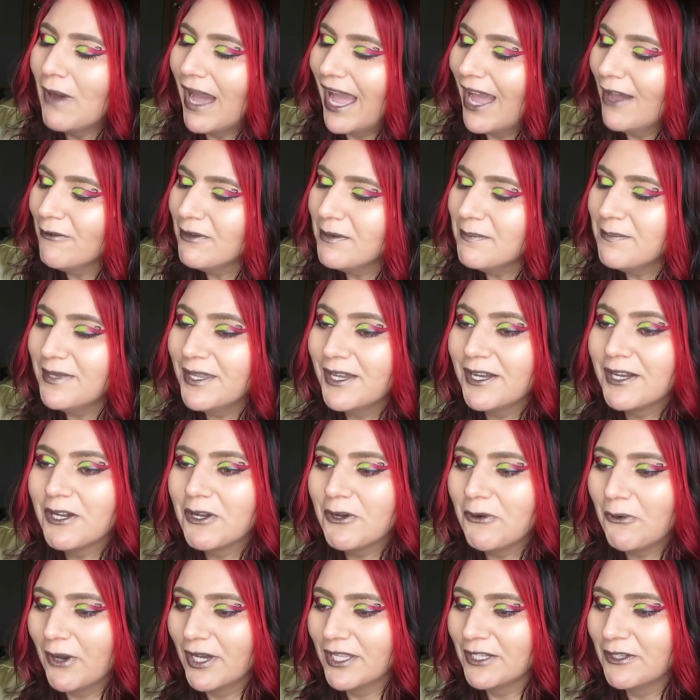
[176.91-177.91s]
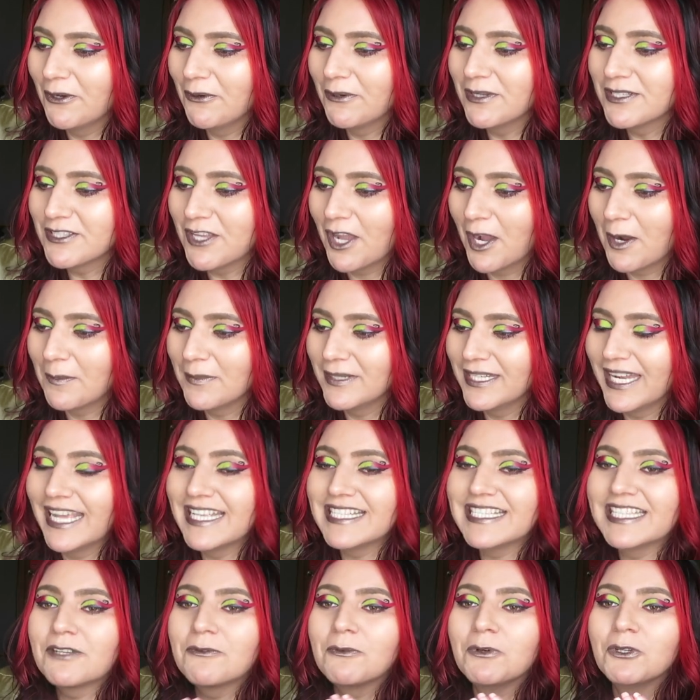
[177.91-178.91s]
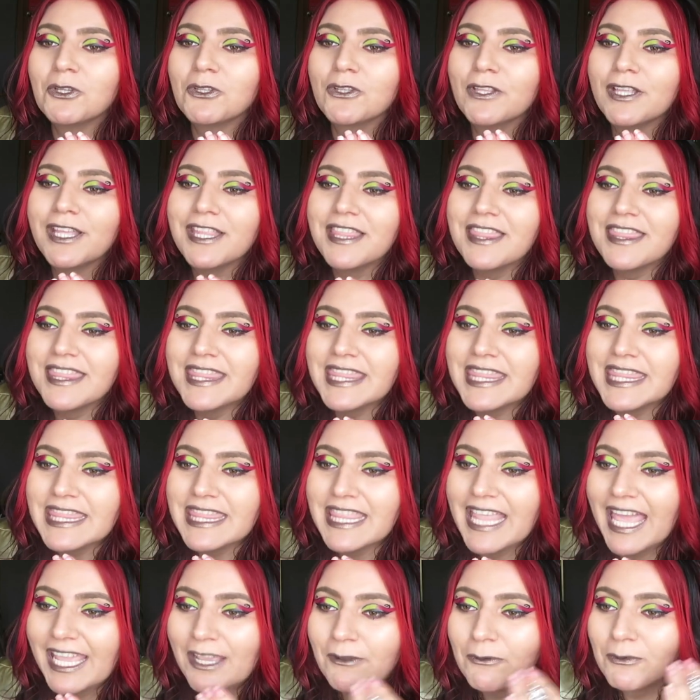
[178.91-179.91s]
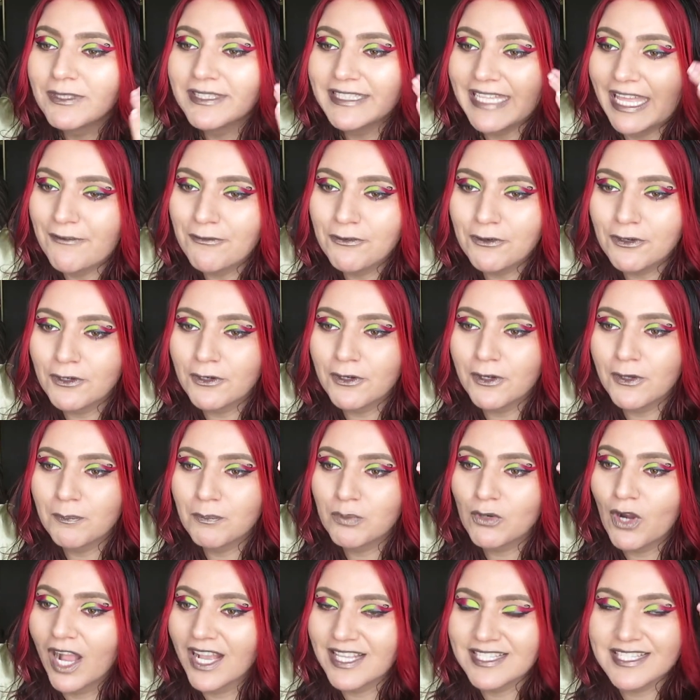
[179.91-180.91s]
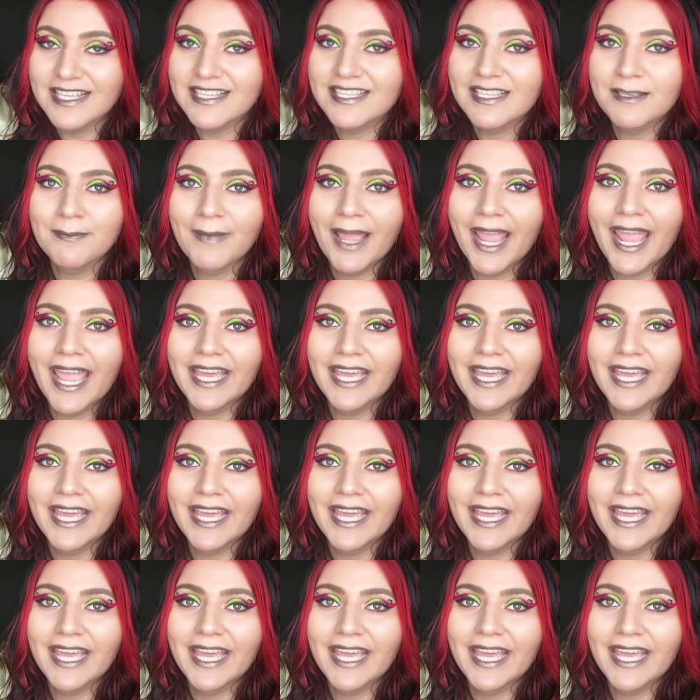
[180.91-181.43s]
Wow and Byung-kwan always harmonizing will. It will never process in my